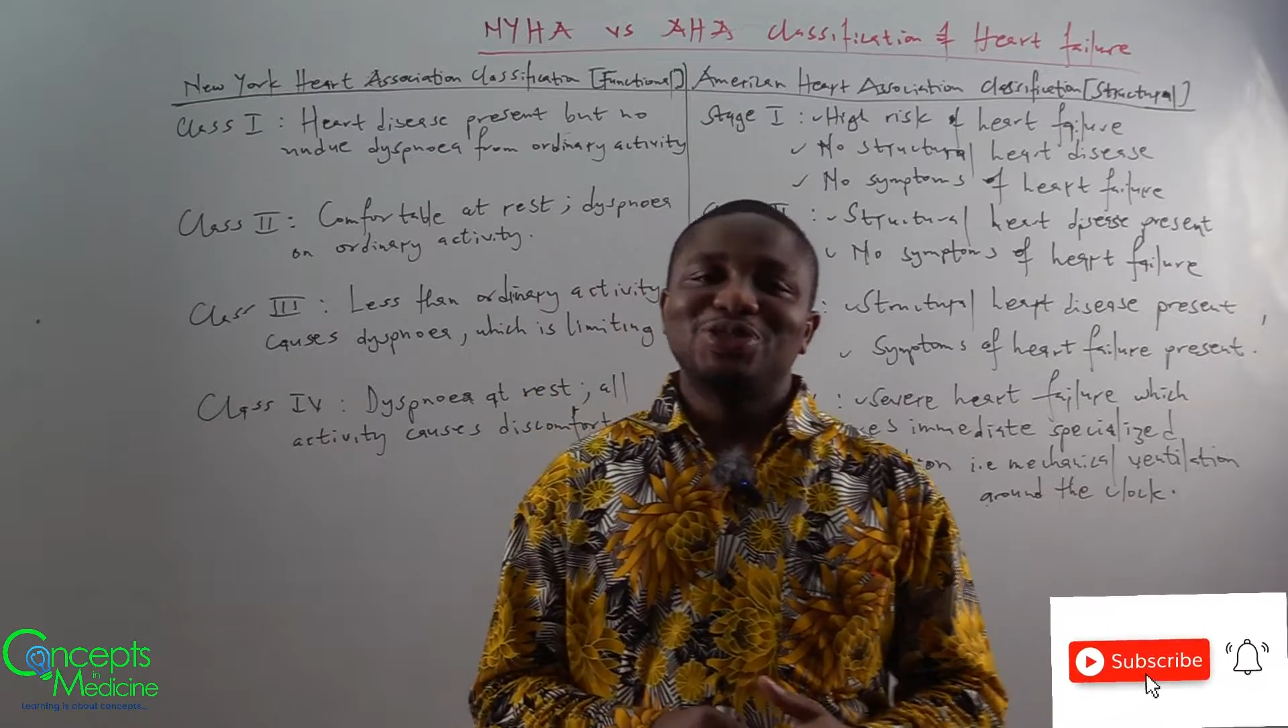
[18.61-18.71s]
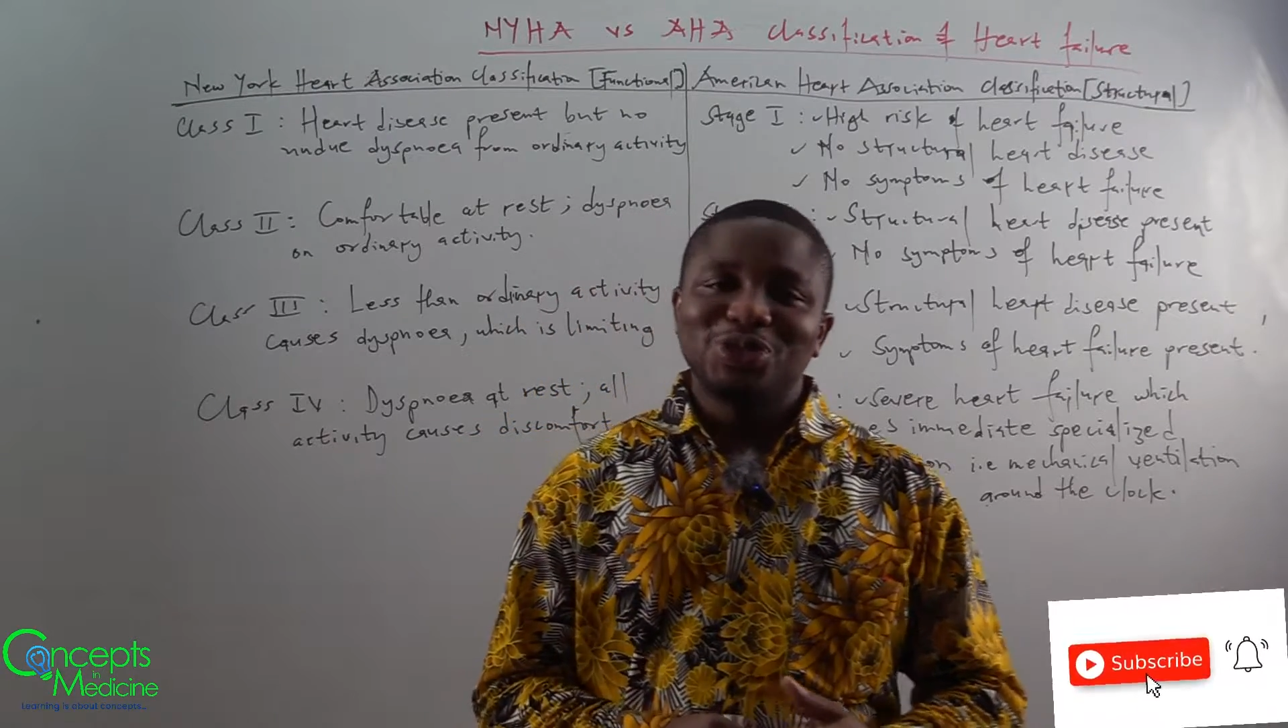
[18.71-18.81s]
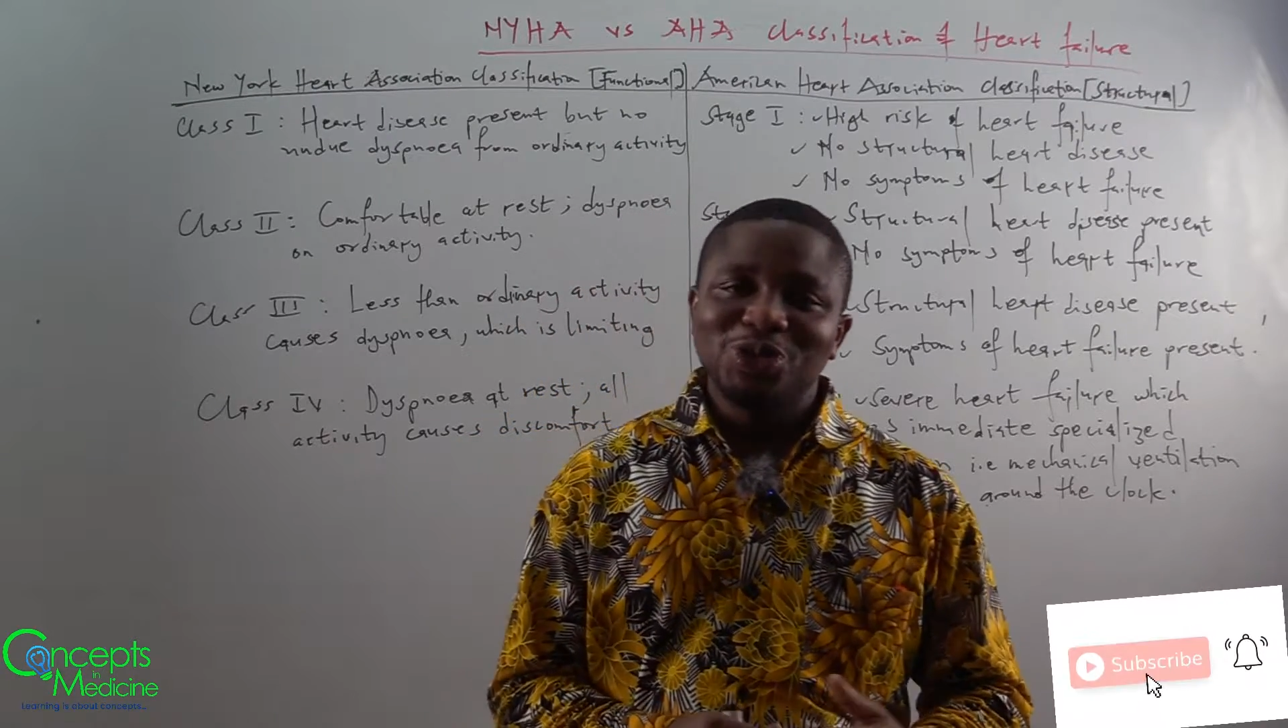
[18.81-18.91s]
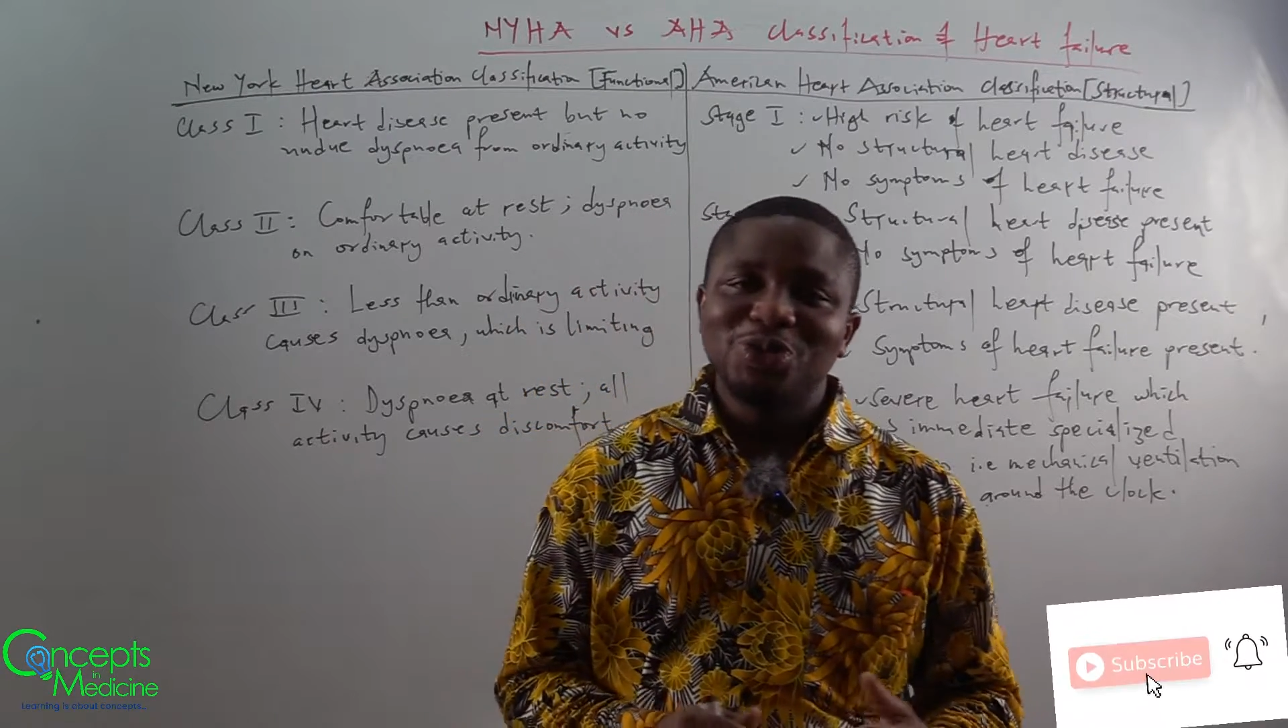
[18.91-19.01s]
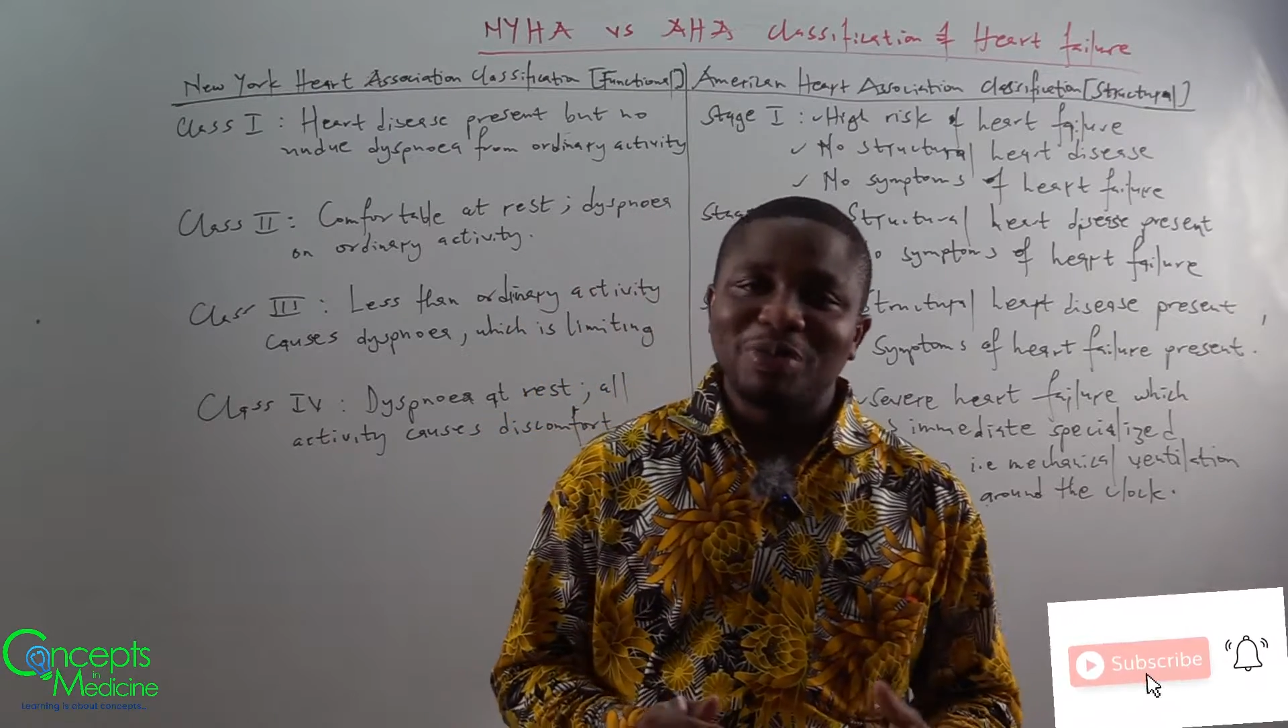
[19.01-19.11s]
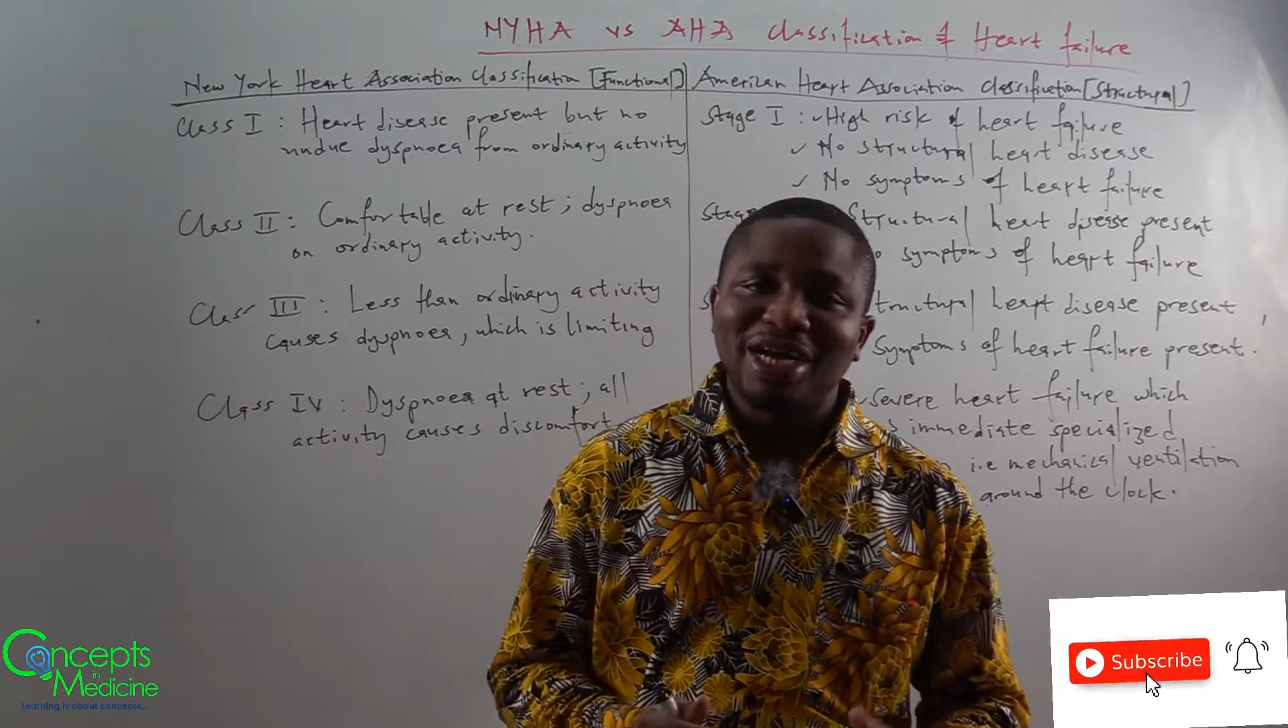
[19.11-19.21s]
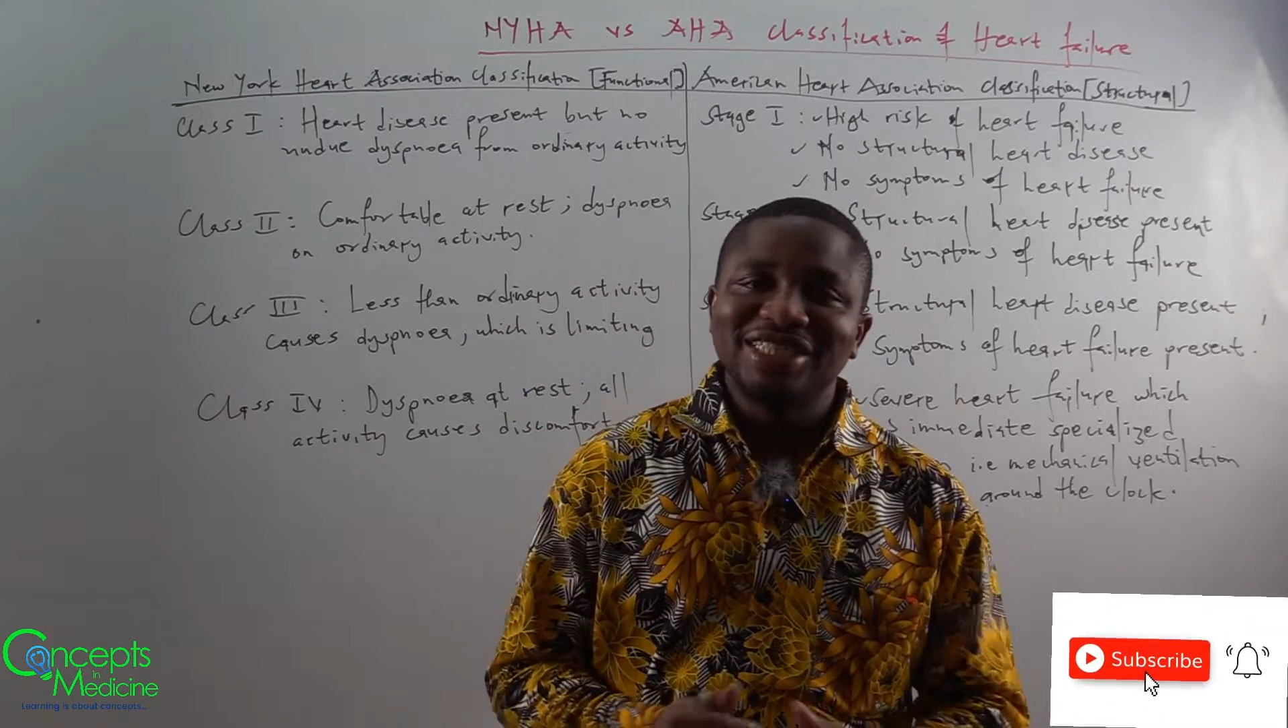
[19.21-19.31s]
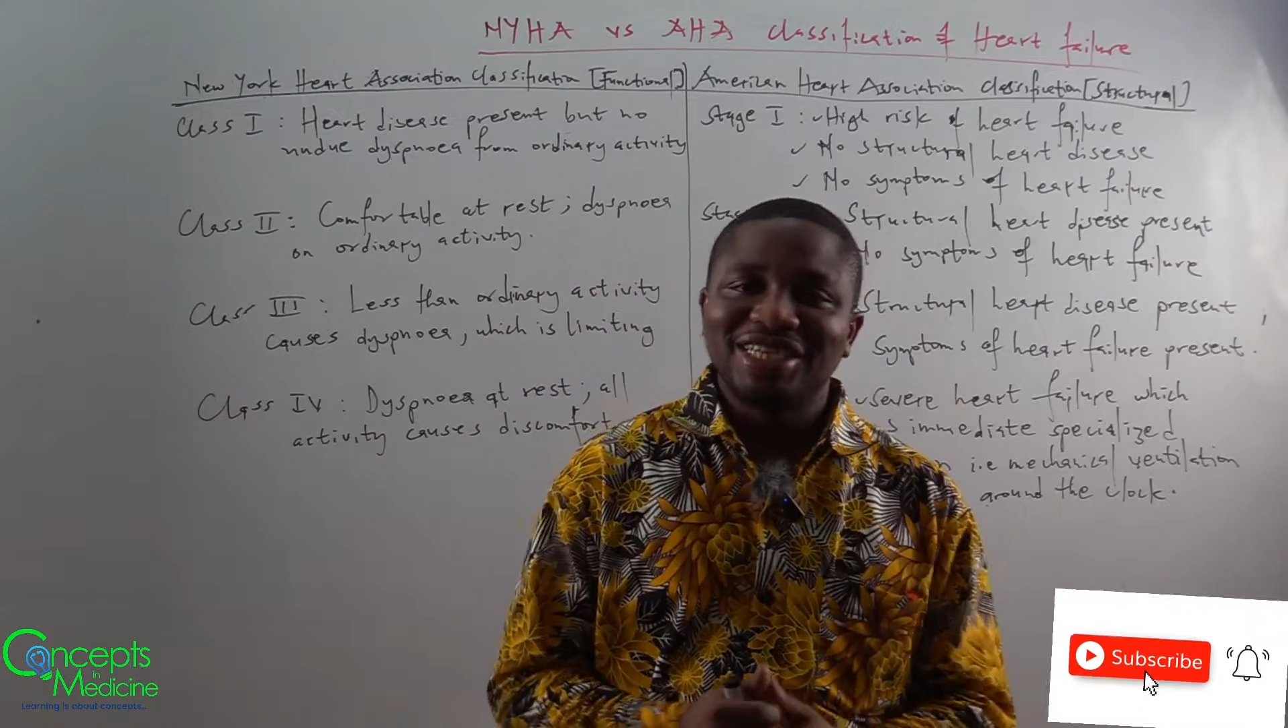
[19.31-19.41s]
to my